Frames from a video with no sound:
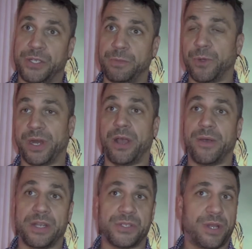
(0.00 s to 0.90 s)

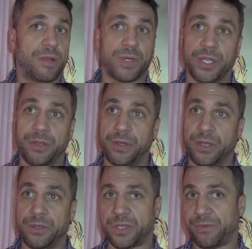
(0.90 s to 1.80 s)
2.0 engine that we're
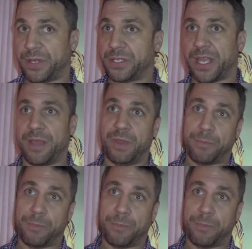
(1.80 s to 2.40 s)
using for this game.